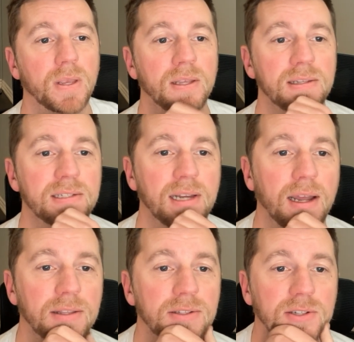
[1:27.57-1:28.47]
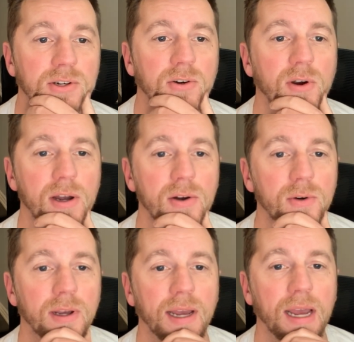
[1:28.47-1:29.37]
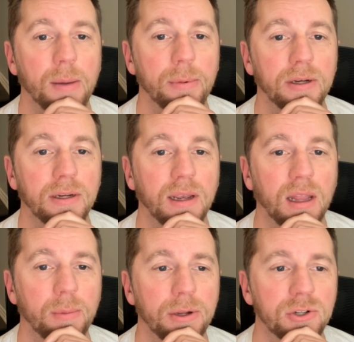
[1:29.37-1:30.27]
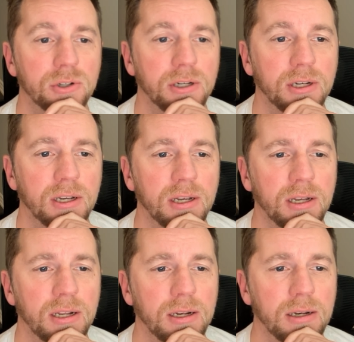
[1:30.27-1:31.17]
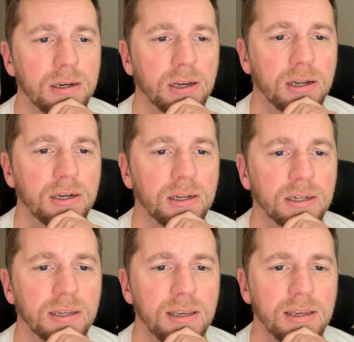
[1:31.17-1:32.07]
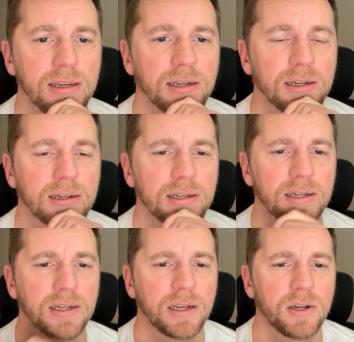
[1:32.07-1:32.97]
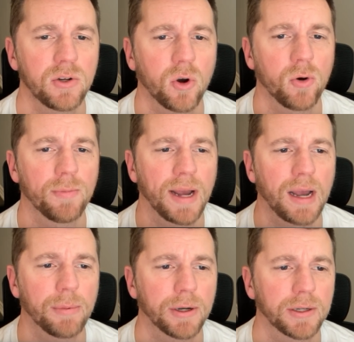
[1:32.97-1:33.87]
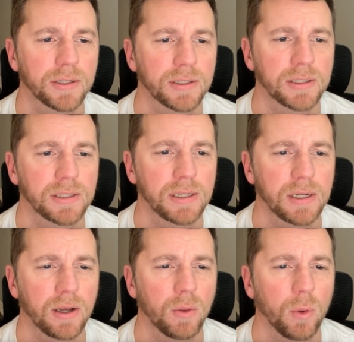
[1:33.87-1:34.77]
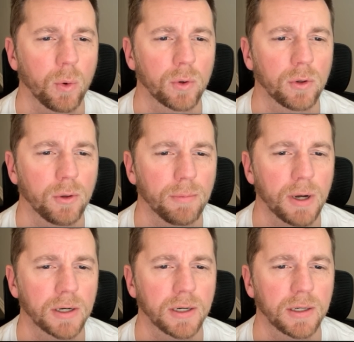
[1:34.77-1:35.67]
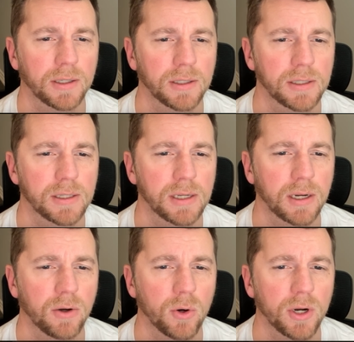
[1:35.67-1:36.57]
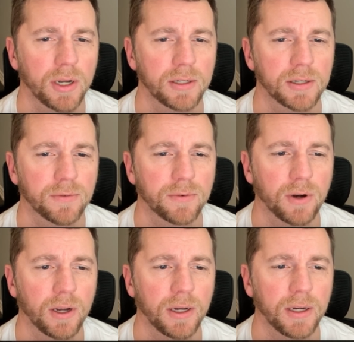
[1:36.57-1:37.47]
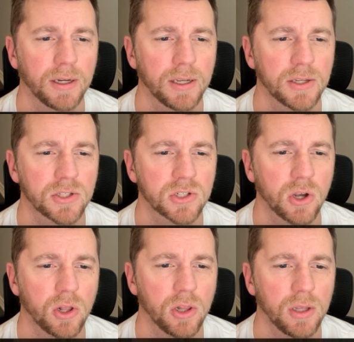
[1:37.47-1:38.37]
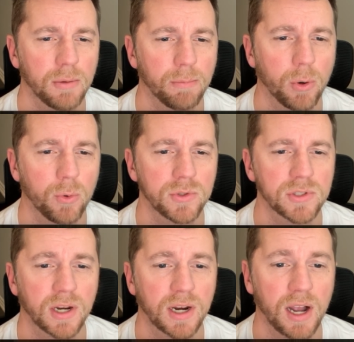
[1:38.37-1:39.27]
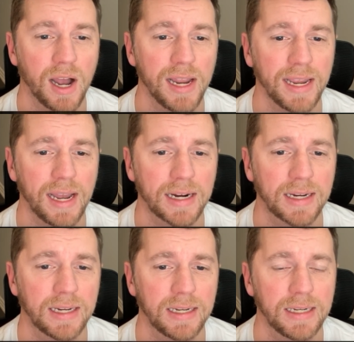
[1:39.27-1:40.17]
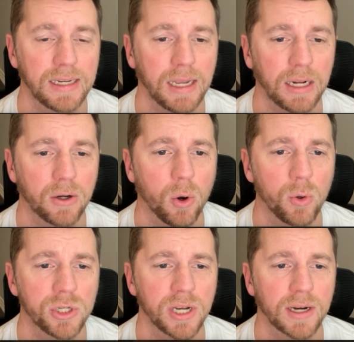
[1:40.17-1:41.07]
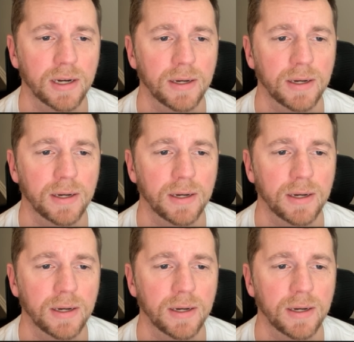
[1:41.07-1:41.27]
Stats, crown, abbot, elementary, nun, key, dome, abba, laurel, monk, coconut, fry, skull, bones, kayak, and kojak.